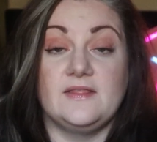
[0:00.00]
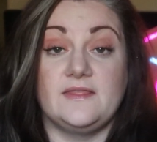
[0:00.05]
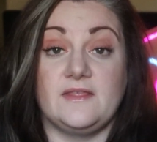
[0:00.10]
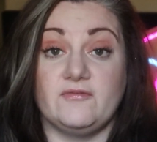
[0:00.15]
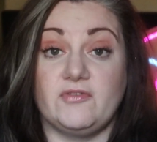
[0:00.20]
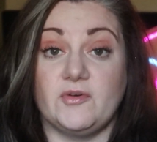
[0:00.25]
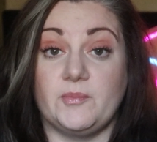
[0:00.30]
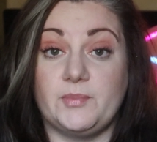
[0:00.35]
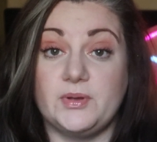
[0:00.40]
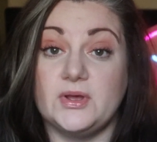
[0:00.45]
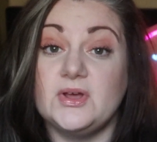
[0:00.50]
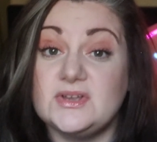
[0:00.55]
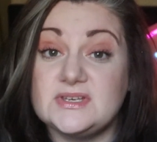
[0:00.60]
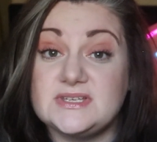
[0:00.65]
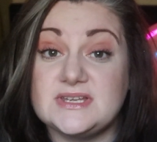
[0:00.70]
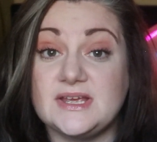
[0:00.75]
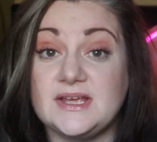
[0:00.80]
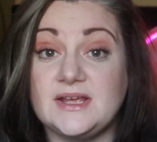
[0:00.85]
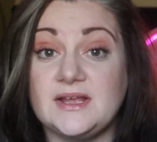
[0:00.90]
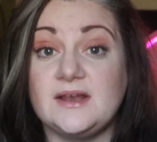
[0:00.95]
Then for
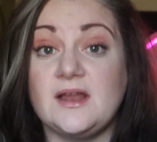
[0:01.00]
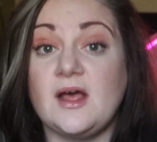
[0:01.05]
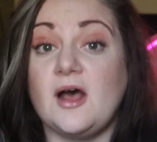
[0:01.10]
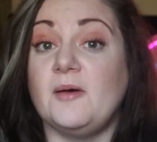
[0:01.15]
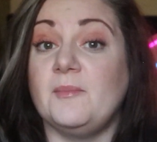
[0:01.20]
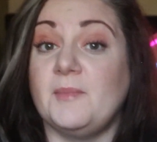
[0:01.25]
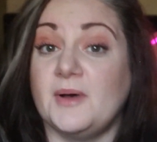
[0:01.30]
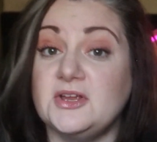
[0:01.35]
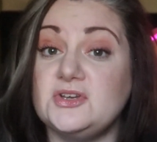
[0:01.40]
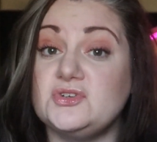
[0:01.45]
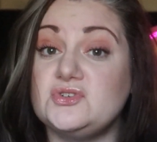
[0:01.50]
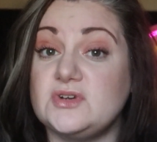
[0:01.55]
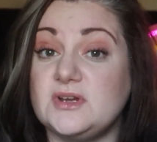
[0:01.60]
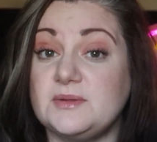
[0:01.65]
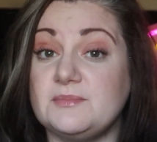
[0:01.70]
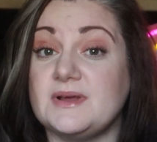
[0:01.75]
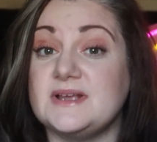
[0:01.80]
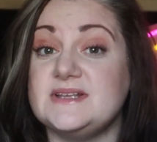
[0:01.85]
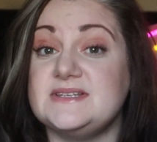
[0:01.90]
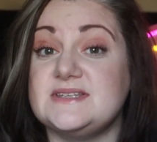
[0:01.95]
pudding, I might
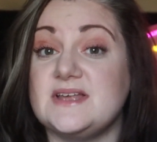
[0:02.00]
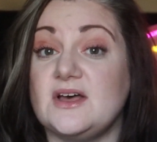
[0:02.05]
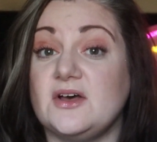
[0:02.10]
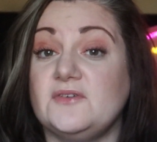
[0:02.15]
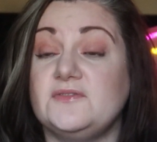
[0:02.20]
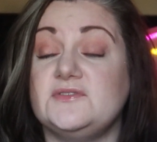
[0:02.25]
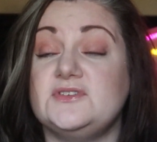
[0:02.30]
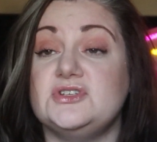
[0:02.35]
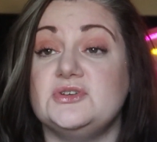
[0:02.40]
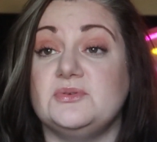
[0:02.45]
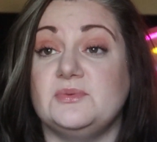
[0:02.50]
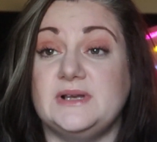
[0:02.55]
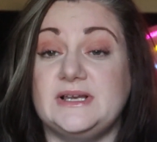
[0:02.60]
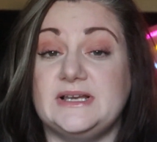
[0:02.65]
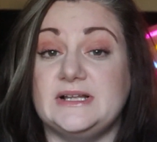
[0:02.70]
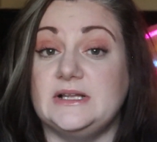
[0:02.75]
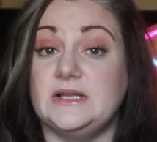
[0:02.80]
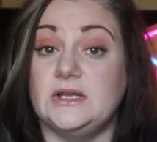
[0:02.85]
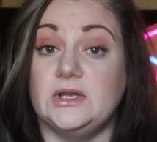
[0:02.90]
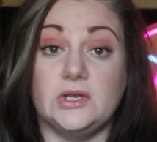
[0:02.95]
treat myself to a
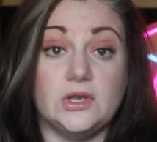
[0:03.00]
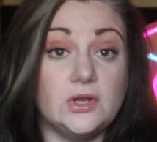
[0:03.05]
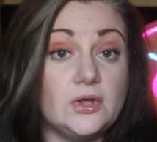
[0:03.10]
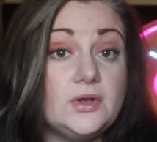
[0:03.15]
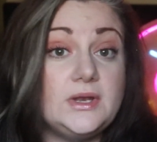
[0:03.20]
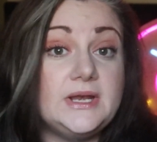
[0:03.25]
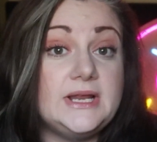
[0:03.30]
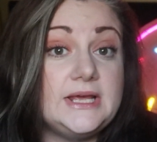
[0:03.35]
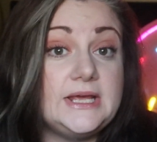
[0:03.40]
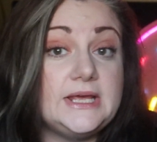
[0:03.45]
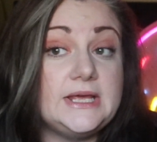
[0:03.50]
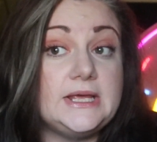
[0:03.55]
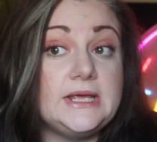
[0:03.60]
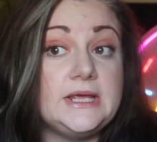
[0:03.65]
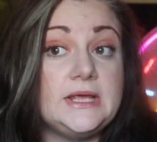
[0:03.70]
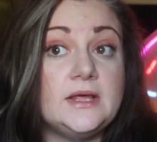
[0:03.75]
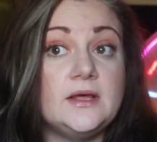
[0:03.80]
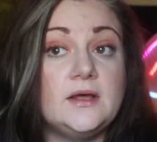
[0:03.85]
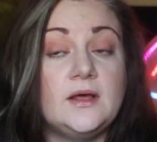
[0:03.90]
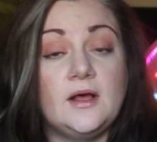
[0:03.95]
little
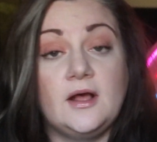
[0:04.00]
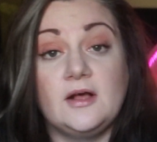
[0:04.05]
lolly.